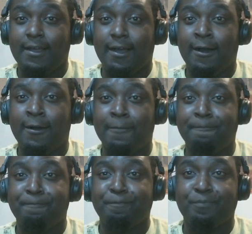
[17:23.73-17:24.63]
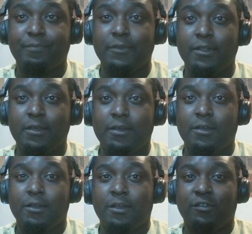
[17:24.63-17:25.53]
So
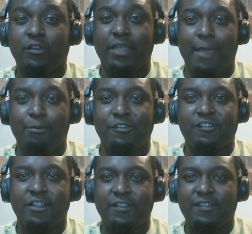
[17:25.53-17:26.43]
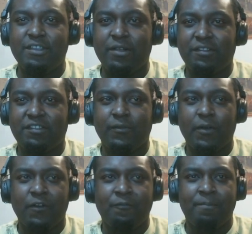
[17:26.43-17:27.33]
yeah, it was the sequences
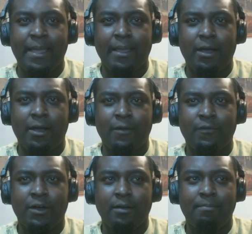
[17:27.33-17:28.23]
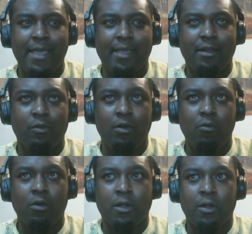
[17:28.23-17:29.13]
of Bang and Garou
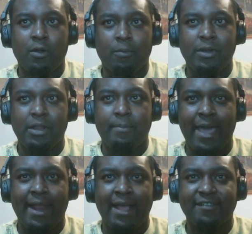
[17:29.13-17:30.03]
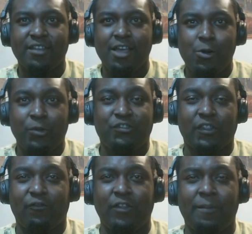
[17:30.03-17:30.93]
were pretty badass. We saw
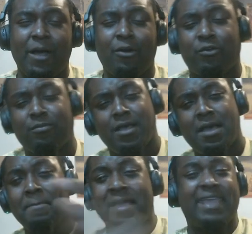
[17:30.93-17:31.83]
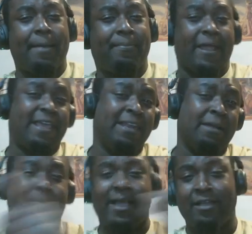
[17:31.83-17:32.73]
the flip, how Bang kept like hitting
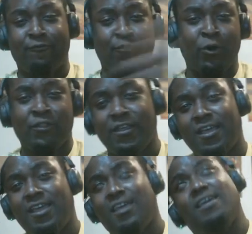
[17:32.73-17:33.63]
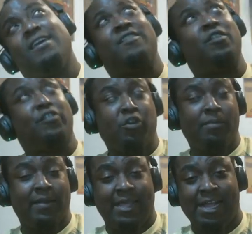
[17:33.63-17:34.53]
him back and forth until he threw him
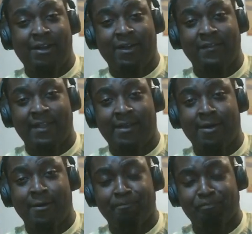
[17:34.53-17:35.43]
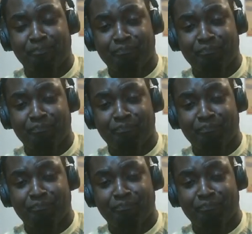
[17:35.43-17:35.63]
in the air, and then